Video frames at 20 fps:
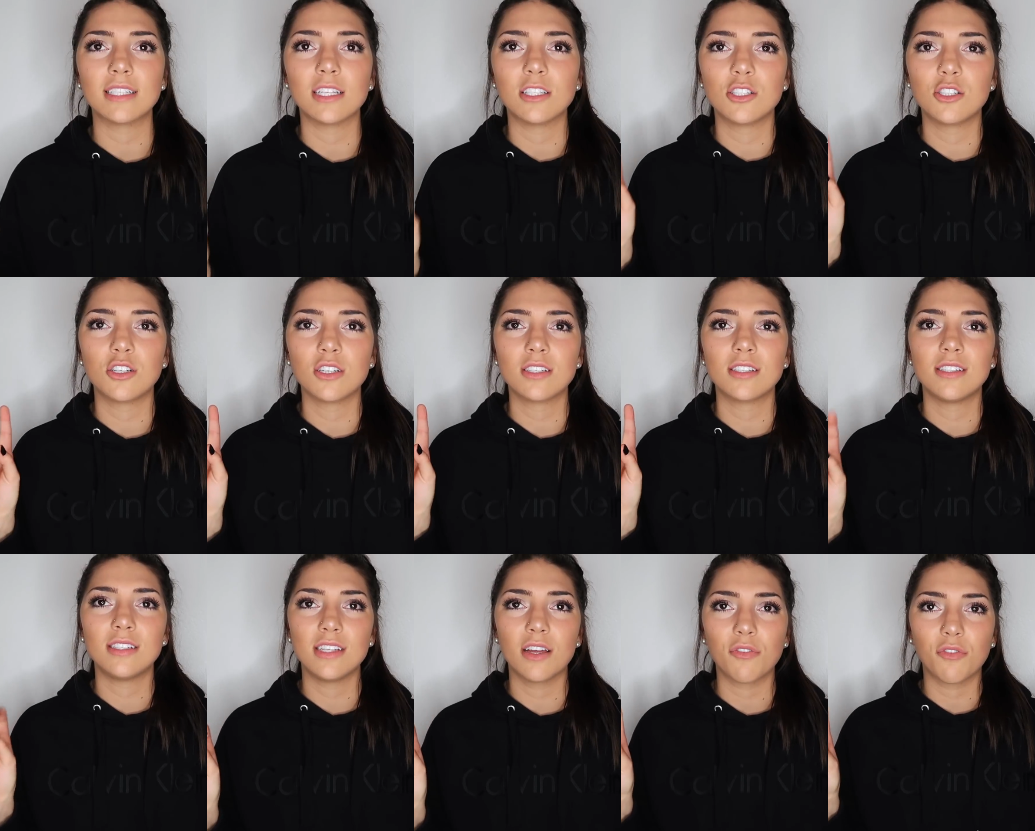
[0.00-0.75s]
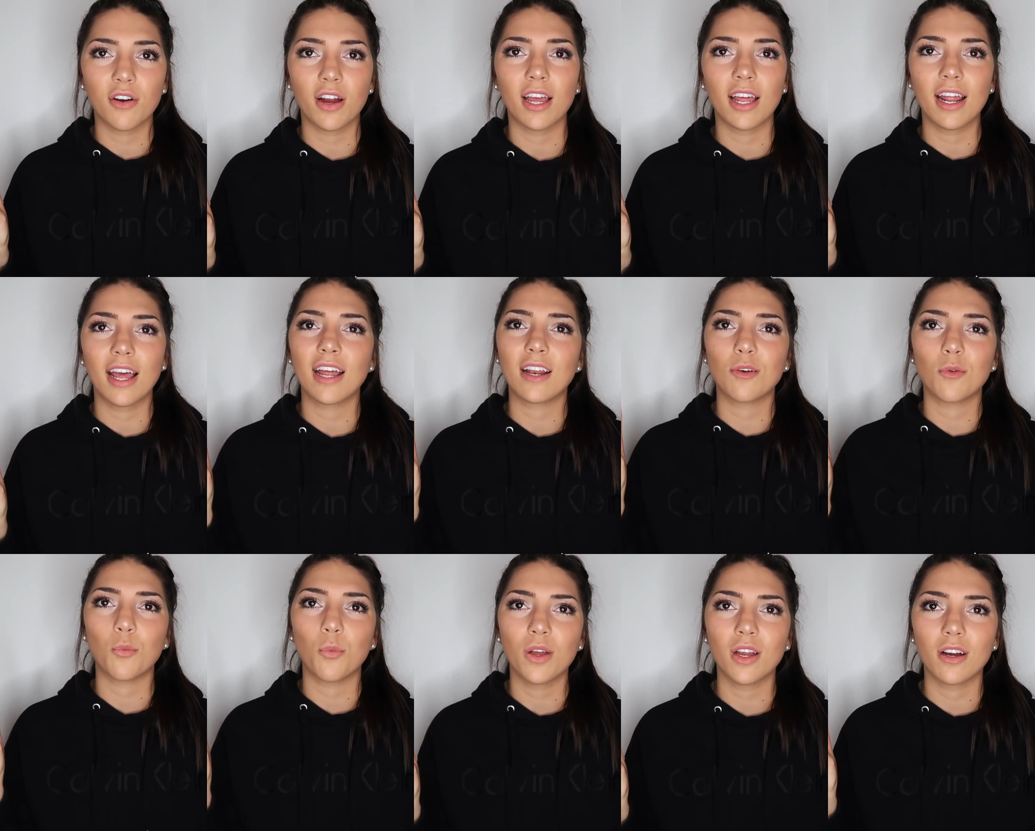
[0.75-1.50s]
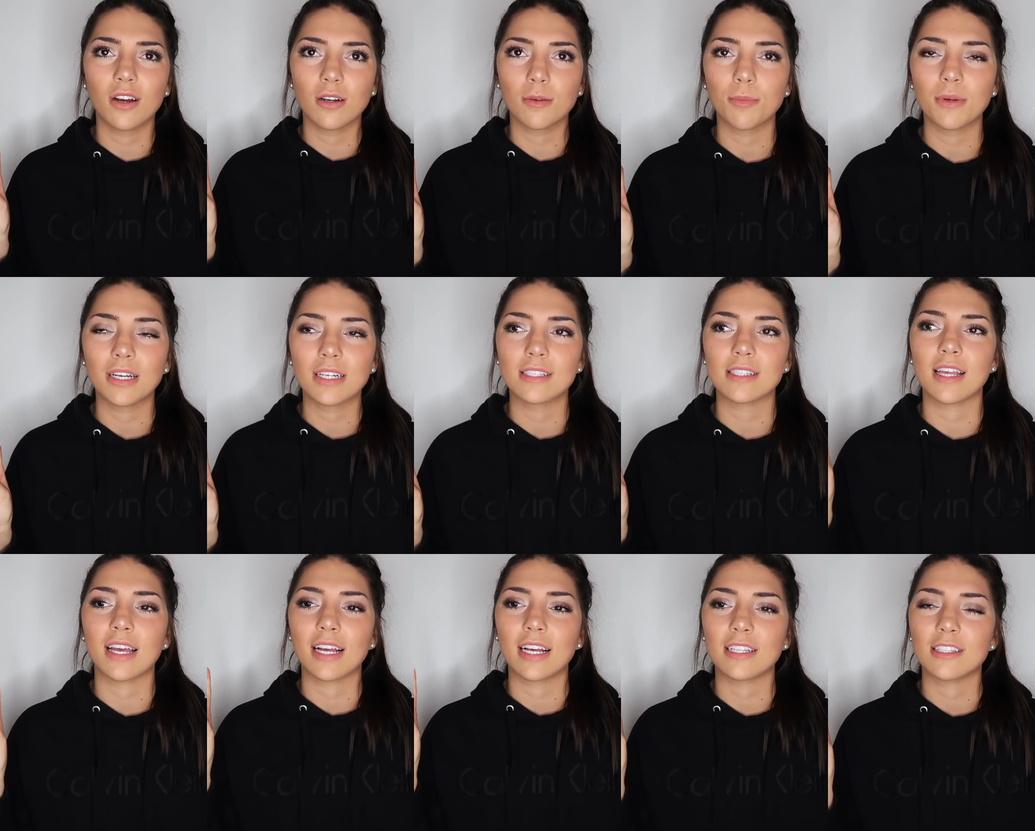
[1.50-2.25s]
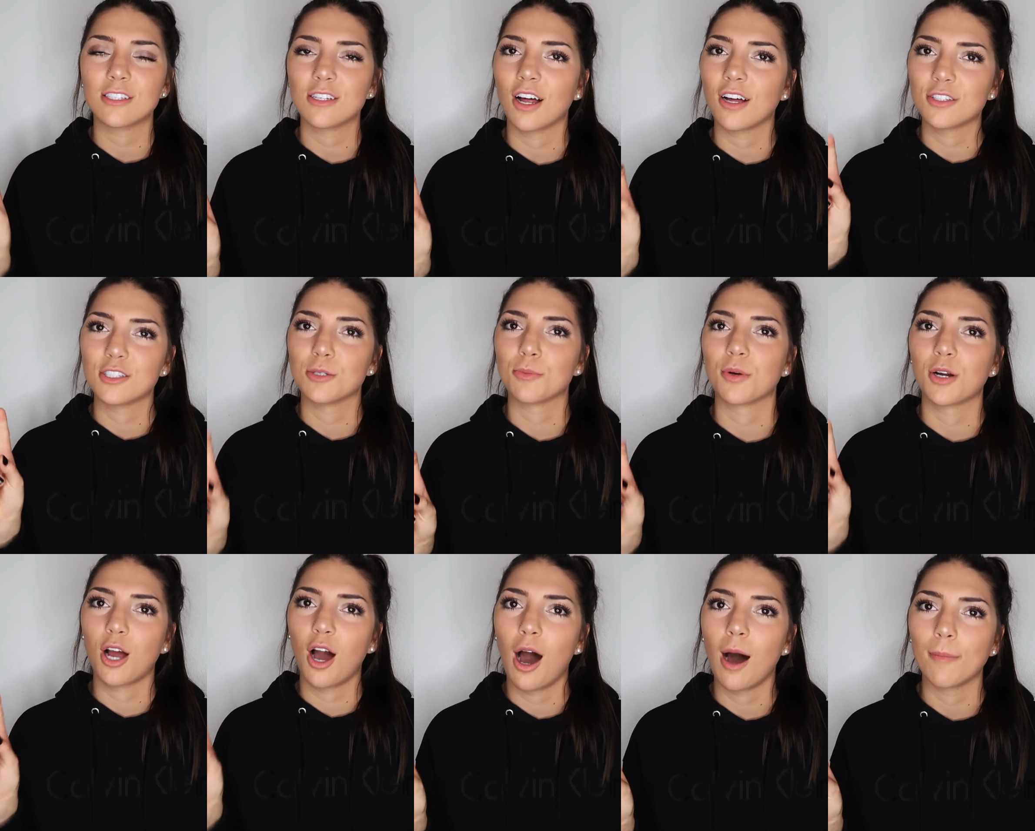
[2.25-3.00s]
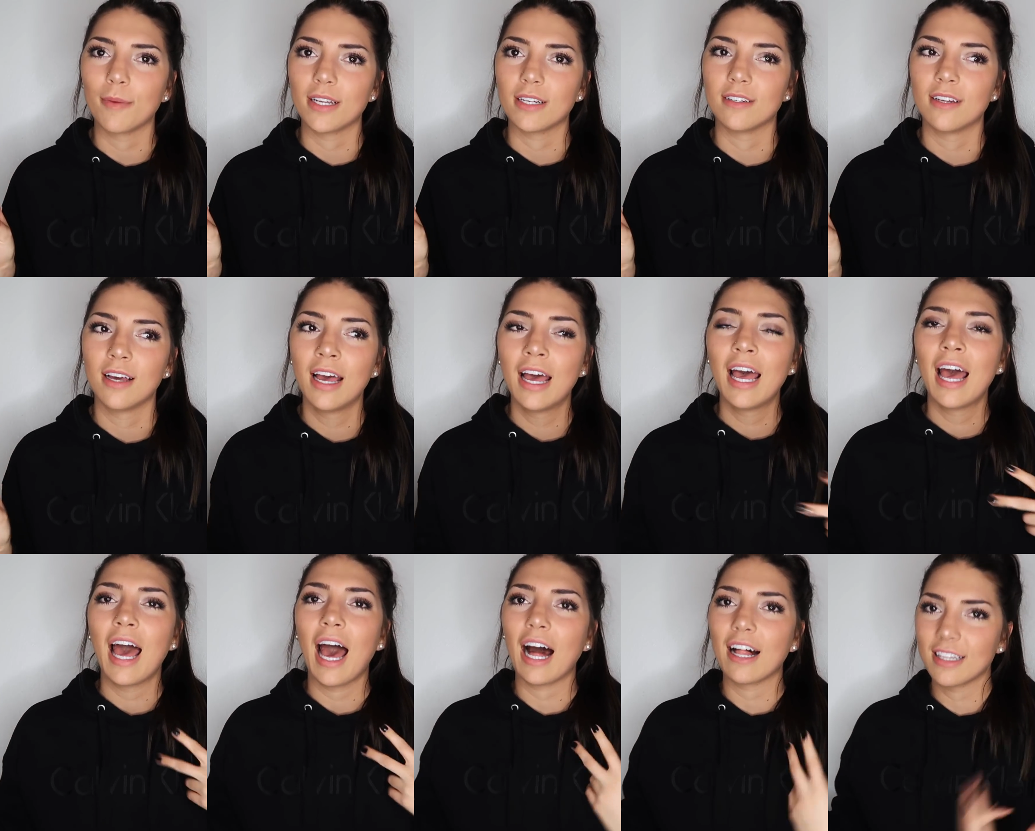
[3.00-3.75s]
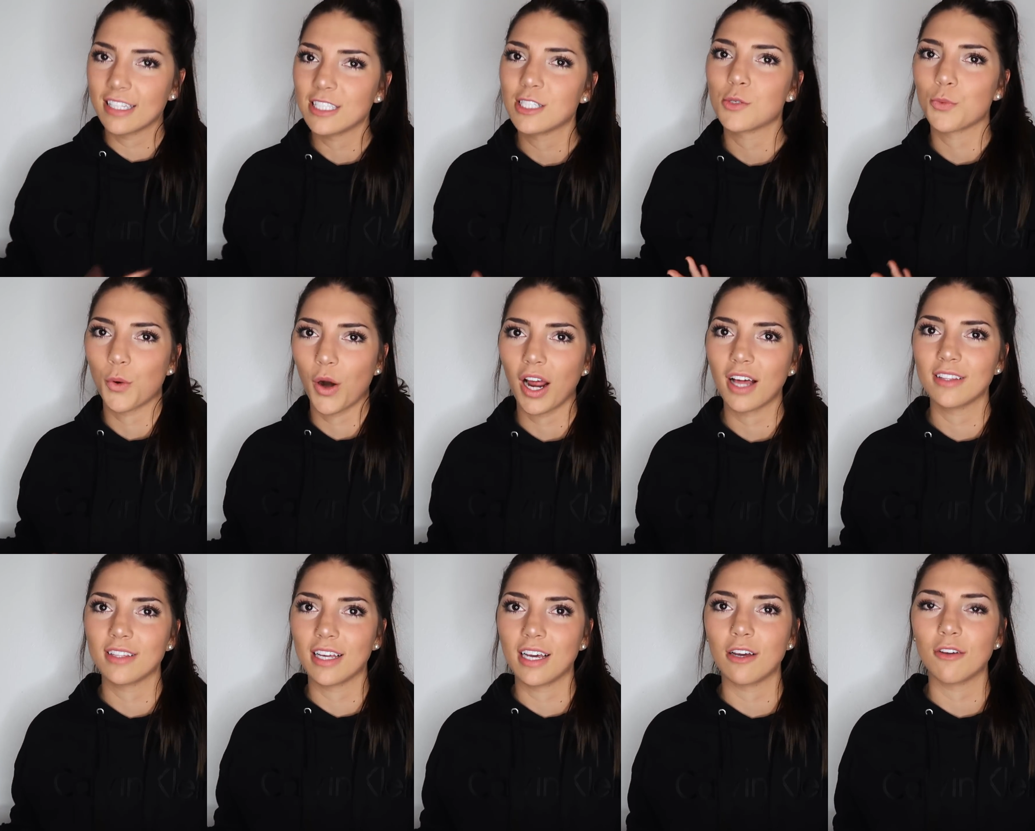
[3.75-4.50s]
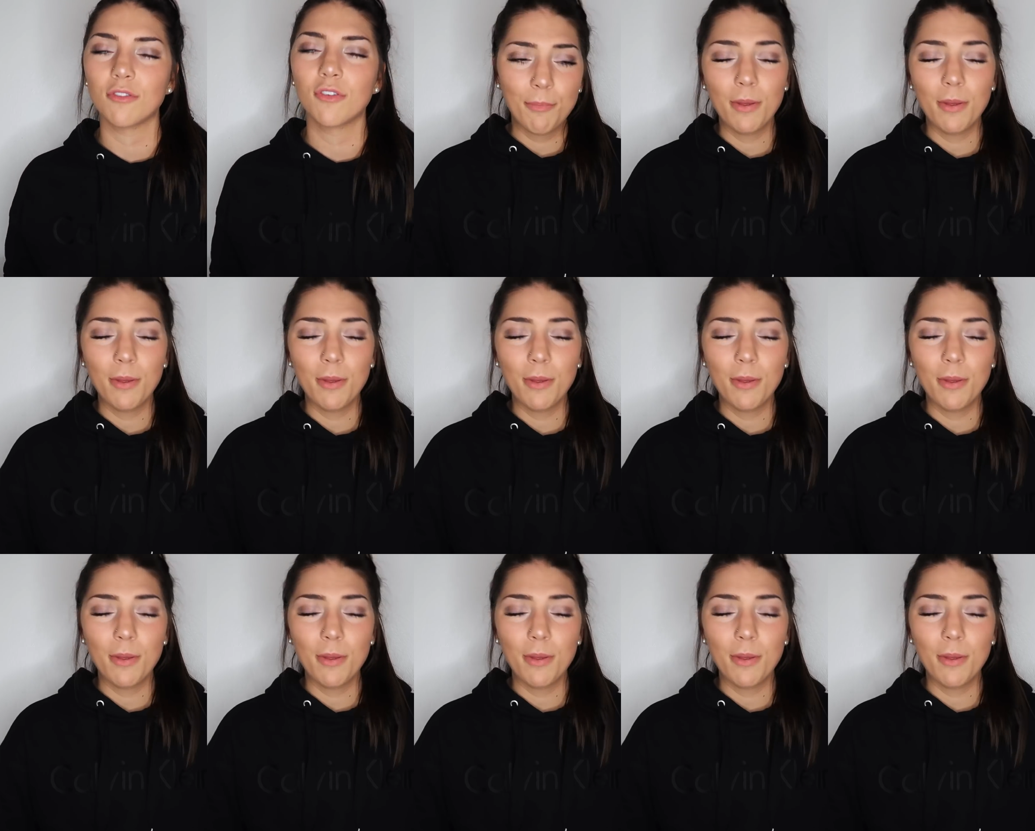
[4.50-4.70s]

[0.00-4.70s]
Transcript: It's just different and weird because, like, it's not super common, at least where I live.